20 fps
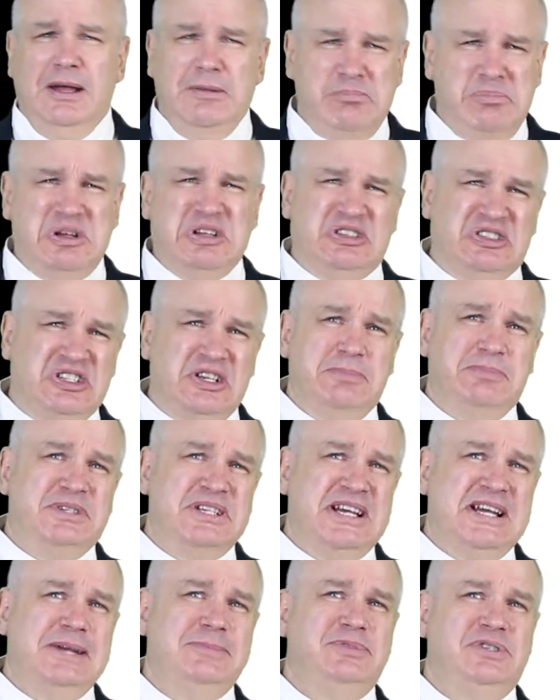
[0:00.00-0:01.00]
but
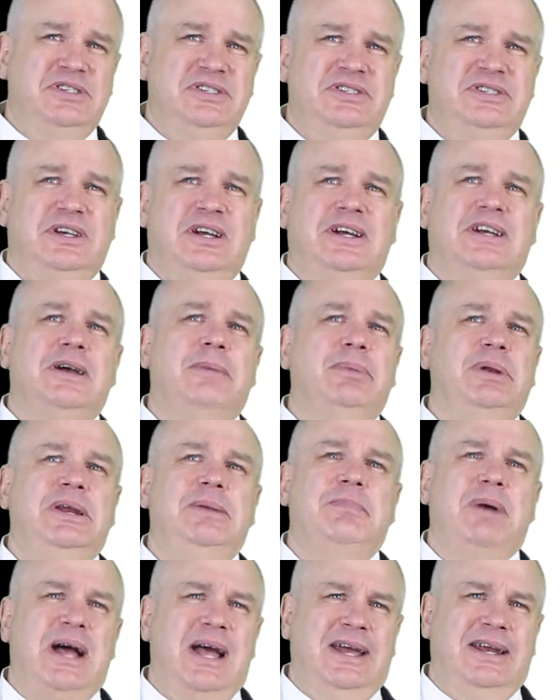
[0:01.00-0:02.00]
sometimes is
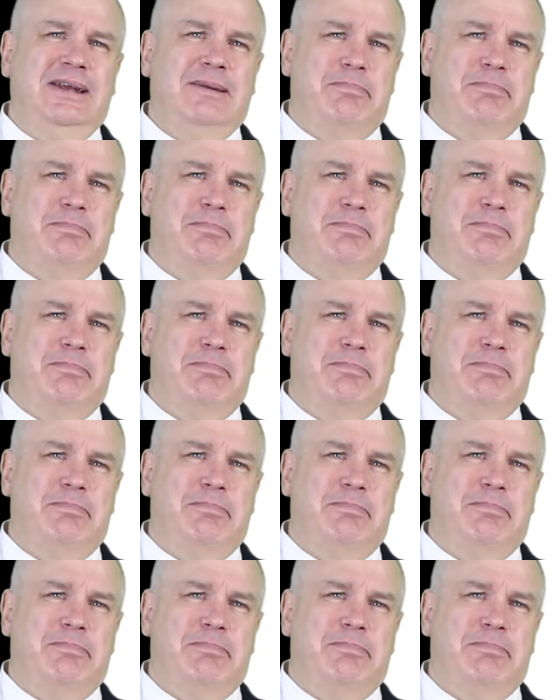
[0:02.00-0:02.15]
accompanied by a